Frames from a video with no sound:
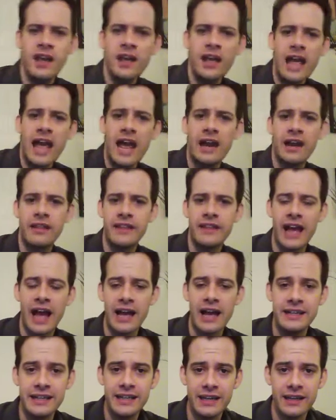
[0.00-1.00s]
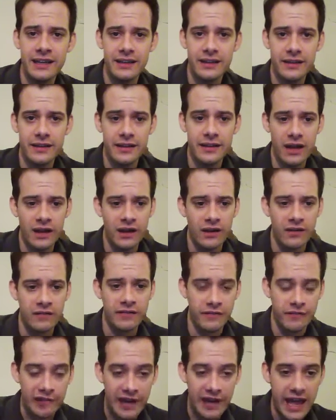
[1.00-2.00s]
And the idea of the
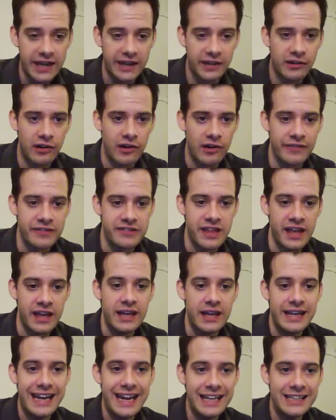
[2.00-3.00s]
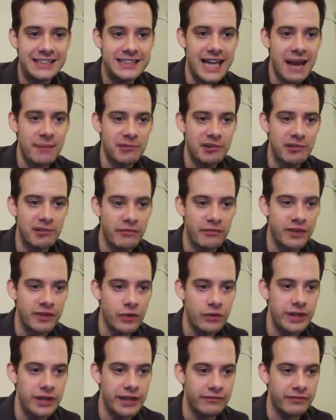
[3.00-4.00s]
forgetting curve is that each time you review
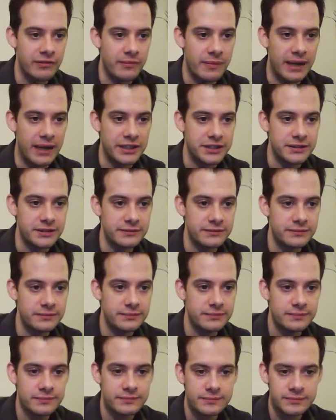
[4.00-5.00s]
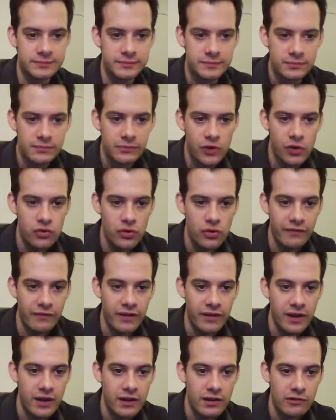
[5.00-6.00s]
the information, you're sort of
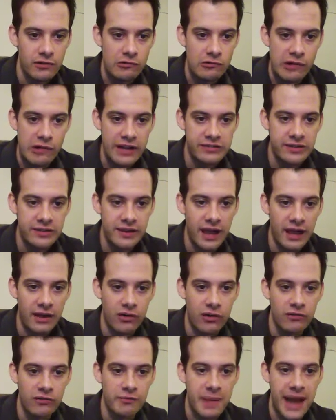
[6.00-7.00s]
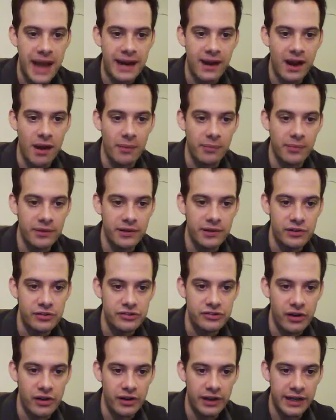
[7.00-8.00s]
raising that curve back up. You're
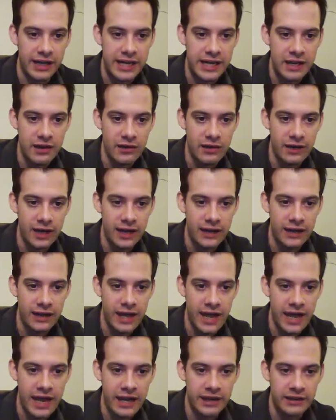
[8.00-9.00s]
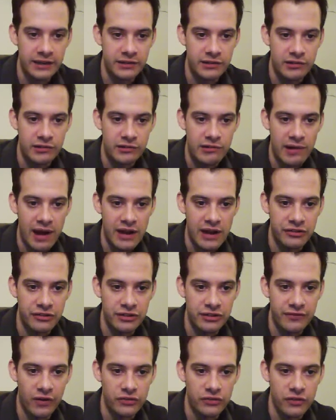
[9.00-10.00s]
starting here again, and it gradually
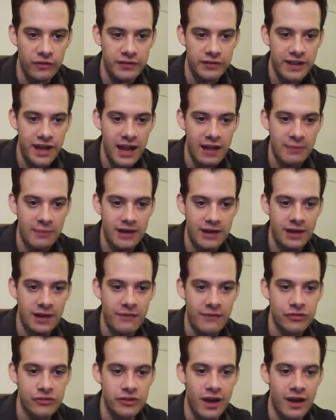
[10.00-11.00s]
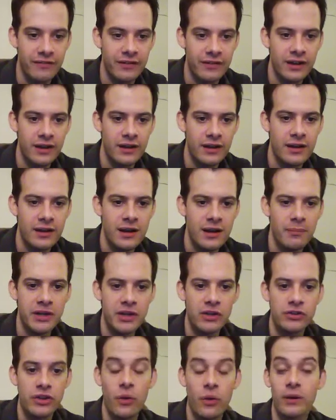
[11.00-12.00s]
falls over time and it levels off, but you'll
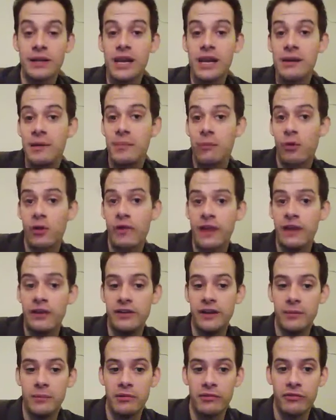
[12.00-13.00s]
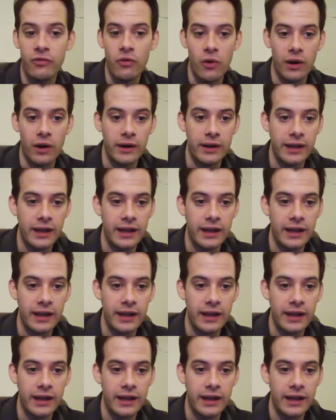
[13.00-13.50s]
know a little bit more than you did before.